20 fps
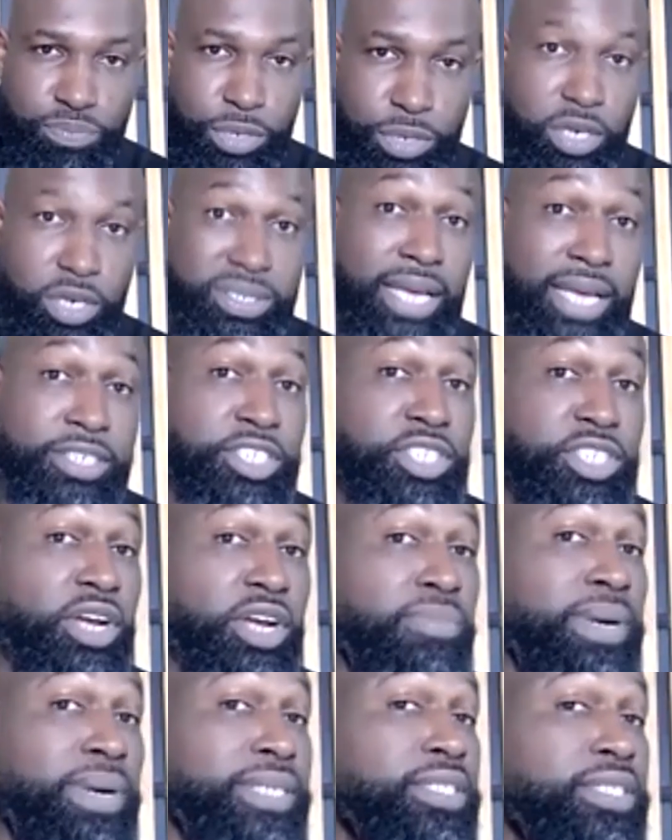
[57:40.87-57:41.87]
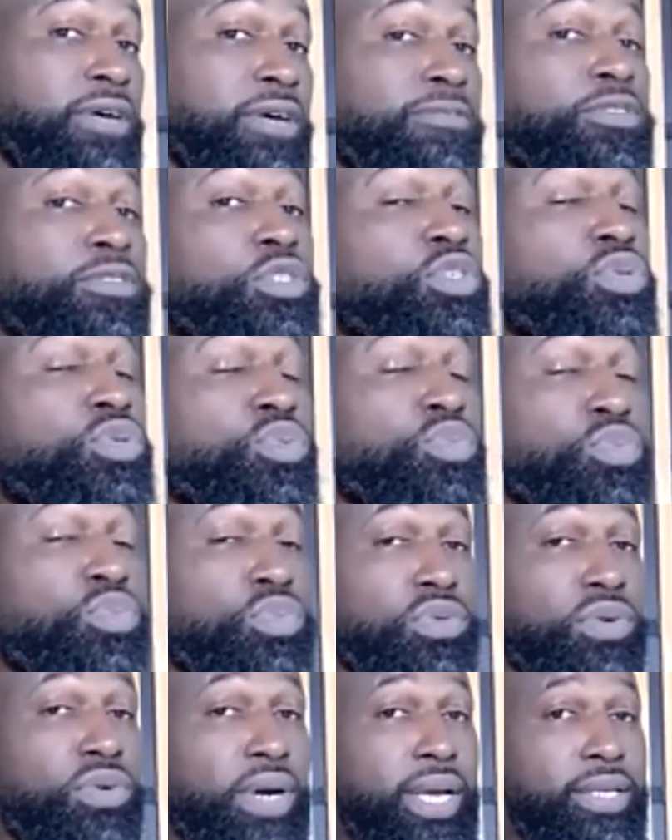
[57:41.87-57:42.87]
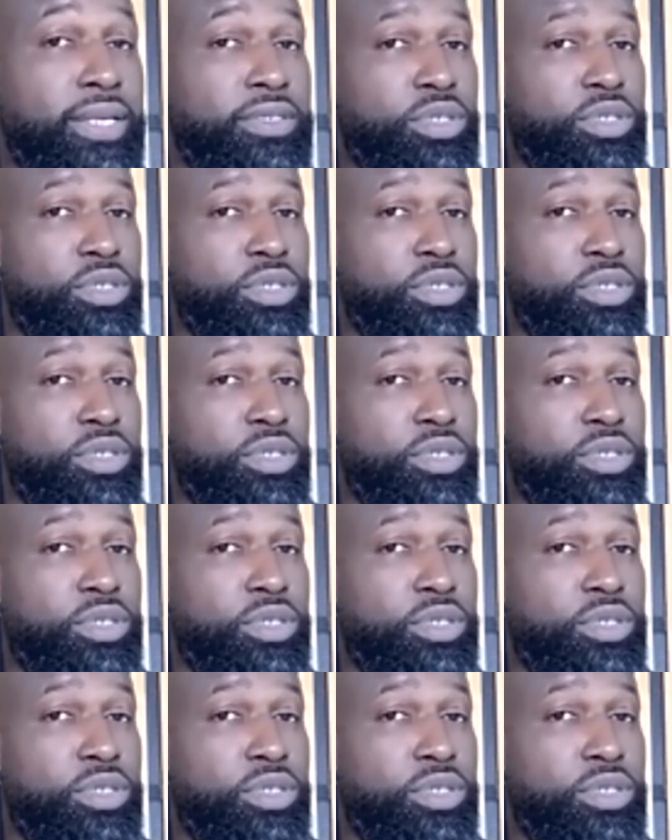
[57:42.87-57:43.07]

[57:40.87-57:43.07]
because I share myself too, right?